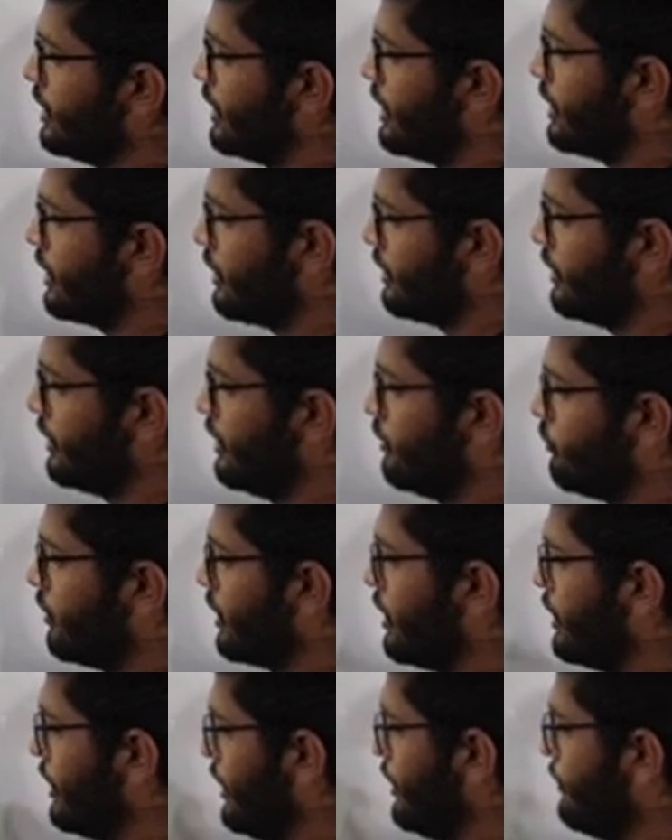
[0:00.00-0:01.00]
there, then
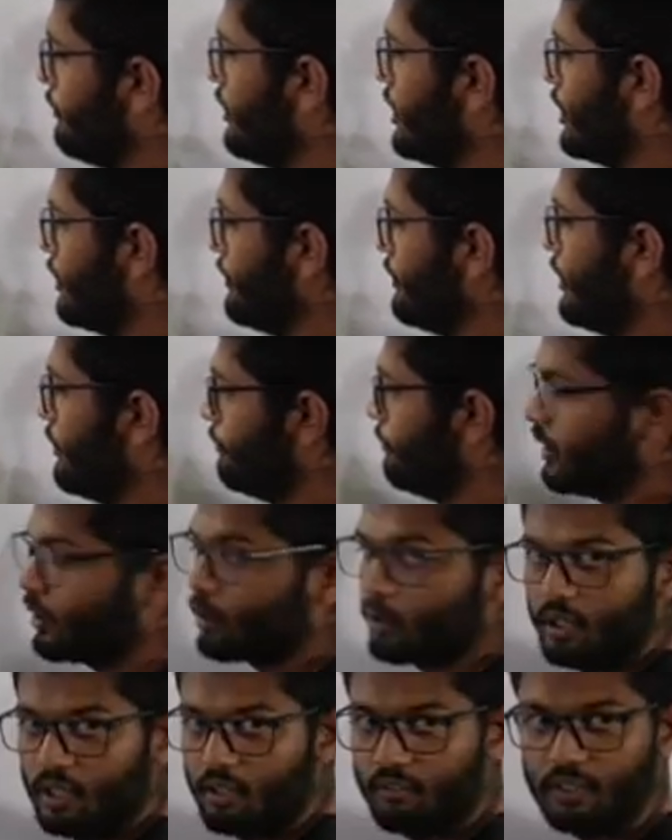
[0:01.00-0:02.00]
1a multiplied by
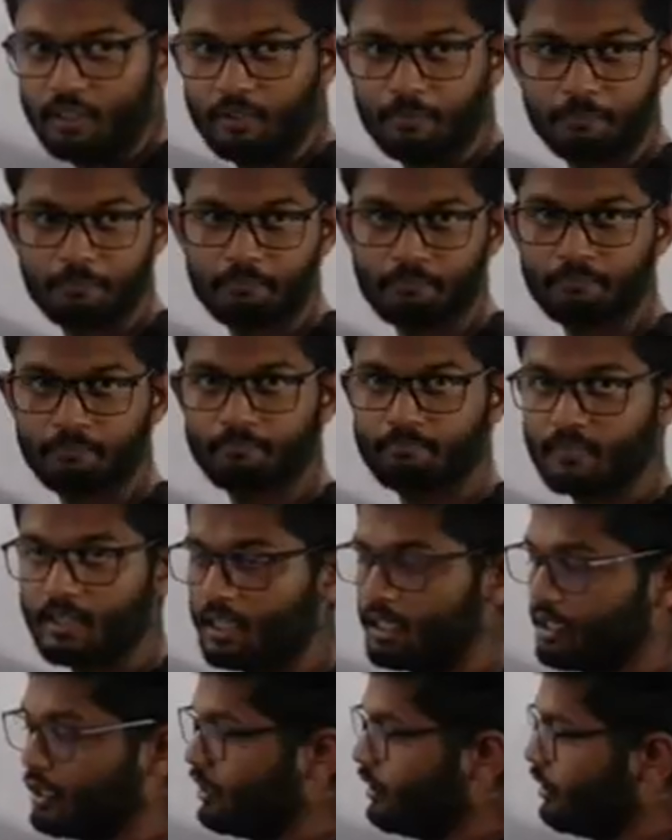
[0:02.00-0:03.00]
12a.
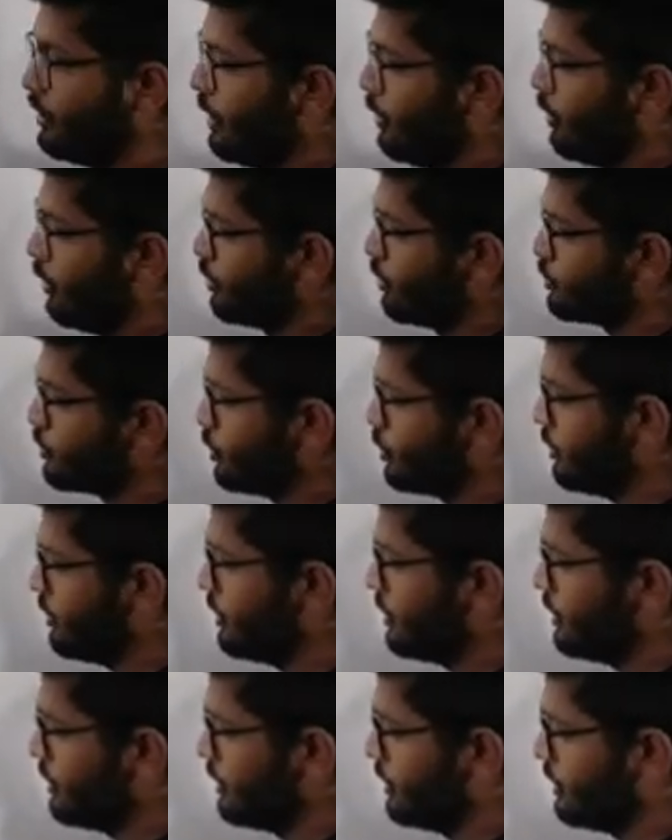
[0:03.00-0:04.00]

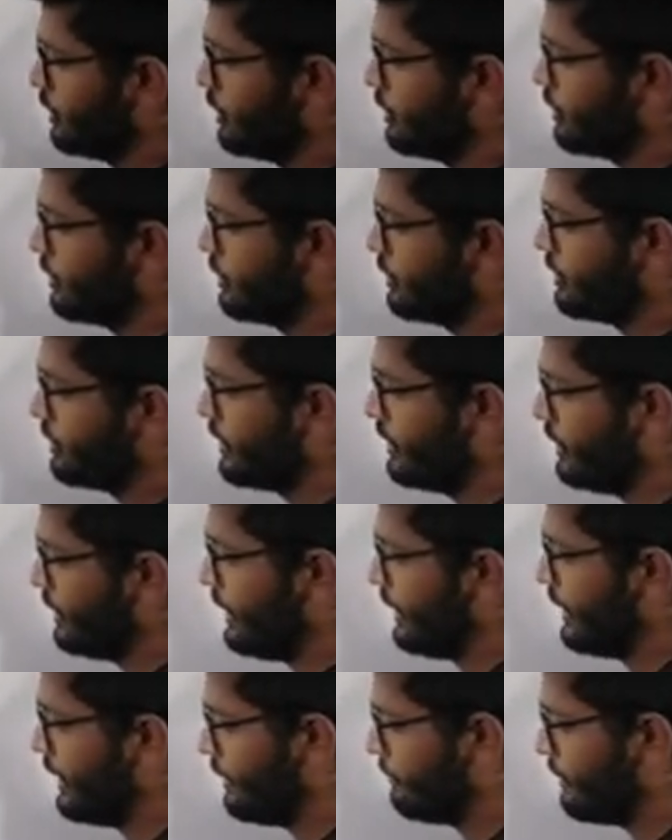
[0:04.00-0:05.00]
Also,
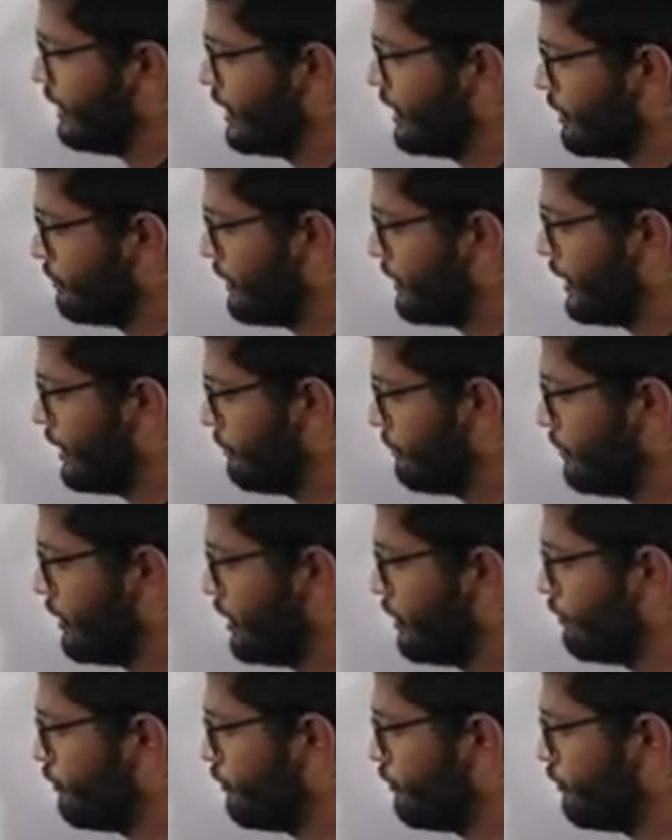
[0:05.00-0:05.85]
3a multiplied by